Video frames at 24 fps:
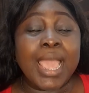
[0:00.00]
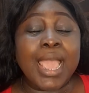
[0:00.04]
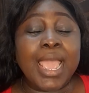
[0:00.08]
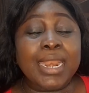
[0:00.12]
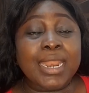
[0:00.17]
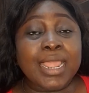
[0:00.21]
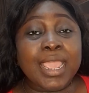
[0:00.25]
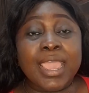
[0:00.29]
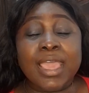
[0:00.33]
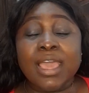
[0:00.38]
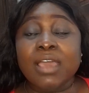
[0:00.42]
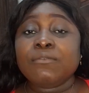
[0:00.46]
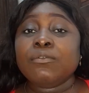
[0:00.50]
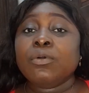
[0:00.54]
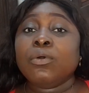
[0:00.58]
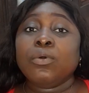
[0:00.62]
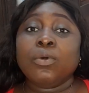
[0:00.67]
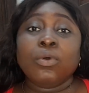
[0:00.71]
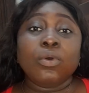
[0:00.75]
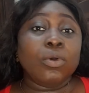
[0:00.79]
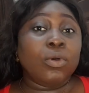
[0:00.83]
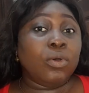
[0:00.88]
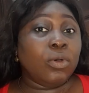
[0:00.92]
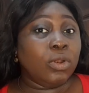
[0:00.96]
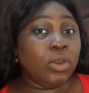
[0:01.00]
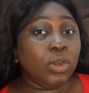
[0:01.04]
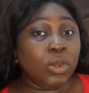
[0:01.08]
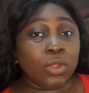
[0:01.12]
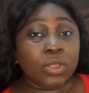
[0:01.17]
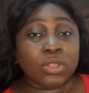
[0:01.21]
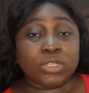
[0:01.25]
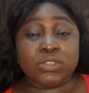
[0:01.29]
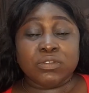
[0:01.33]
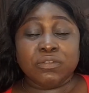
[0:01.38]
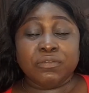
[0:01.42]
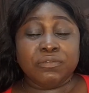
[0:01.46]
And I have a whole
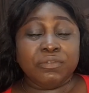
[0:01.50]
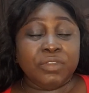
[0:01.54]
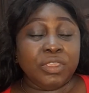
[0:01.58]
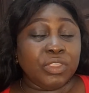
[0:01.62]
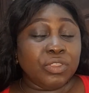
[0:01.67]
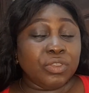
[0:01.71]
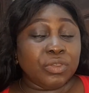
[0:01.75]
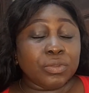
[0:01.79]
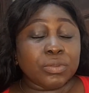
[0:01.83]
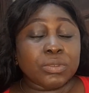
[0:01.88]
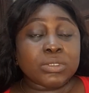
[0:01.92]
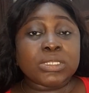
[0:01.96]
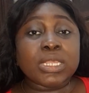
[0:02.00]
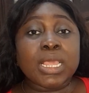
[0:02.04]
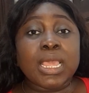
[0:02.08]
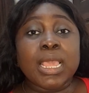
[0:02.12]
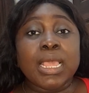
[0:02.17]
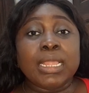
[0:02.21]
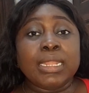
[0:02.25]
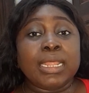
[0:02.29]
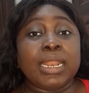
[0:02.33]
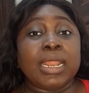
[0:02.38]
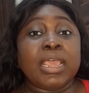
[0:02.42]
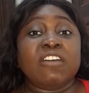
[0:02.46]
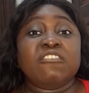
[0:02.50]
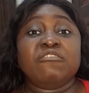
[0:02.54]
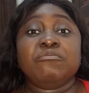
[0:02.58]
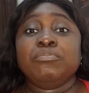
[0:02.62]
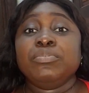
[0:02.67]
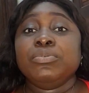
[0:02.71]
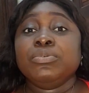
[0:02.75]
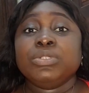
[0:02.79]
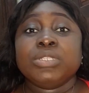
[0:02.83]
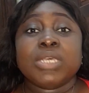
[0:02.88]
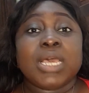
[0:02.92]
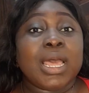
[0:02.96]
lot of videos that I've
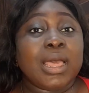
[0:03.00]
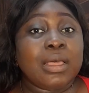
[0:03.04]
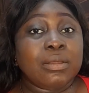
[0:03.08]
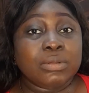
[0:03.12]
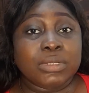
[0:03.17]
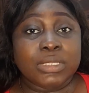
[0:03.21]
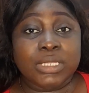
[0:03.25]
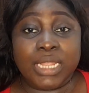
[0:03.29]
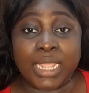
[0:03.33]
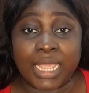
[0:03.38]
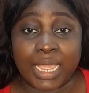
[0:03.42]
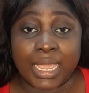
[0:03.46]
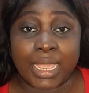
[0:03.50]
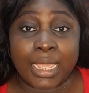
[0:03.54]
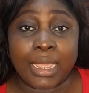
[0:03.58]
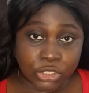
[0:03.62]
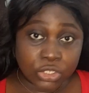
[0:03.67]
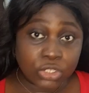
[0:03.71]
put out there.